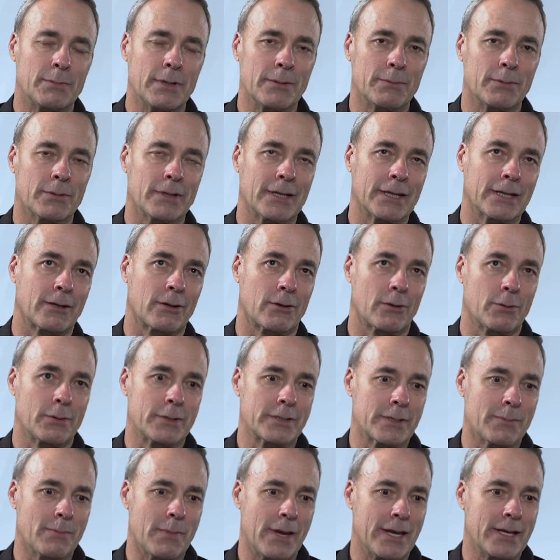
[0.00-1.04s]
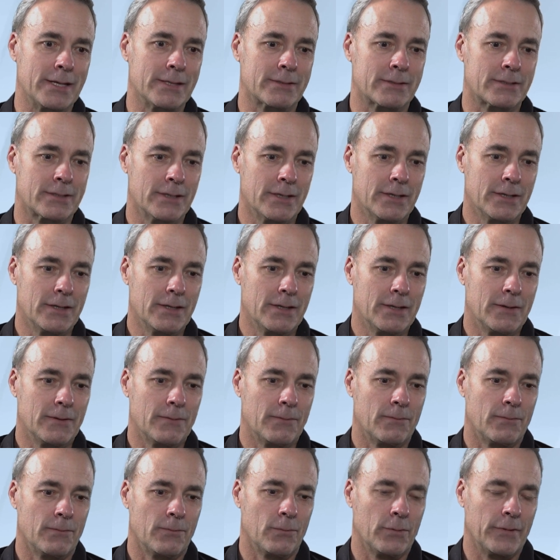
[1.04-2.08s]
people are always amazed
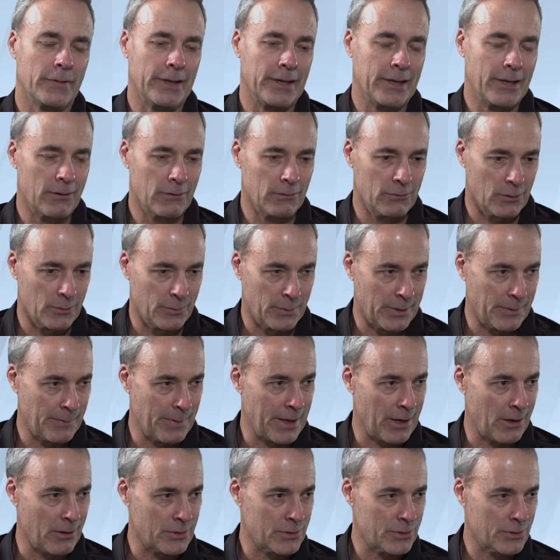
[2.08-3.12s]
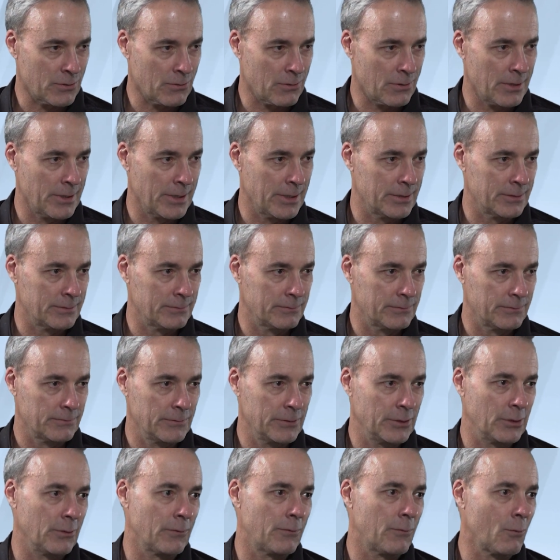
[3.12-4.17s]
when they hear a little bit about our story
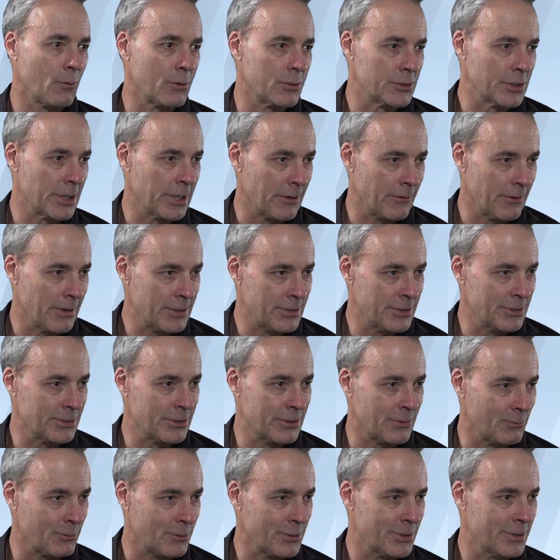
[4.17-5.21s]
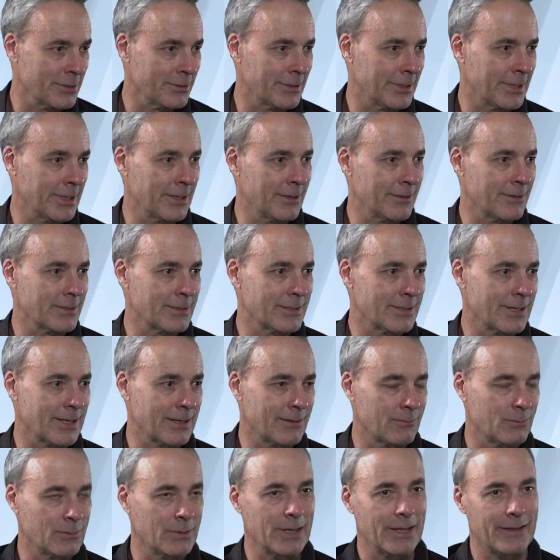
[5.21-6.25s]
and, 4 generations and we're still here. It's
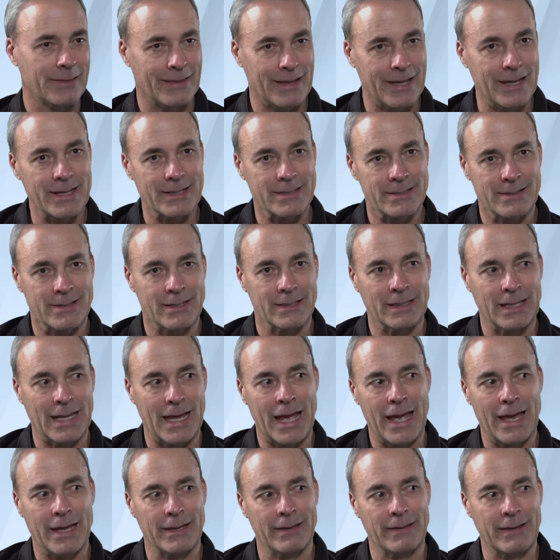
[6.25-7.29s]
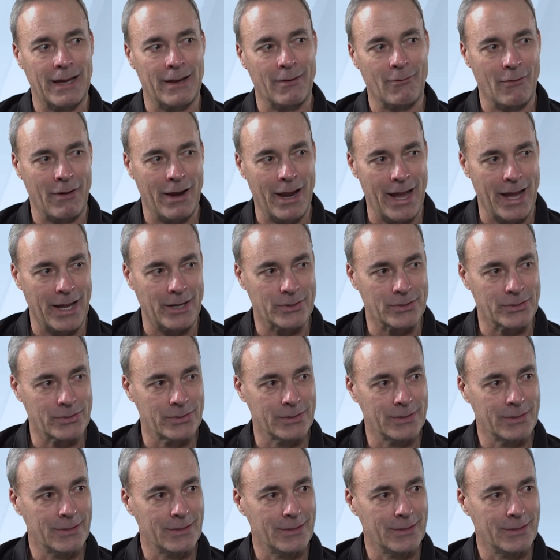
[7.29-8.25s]
like, well, I think it's the land and that ranch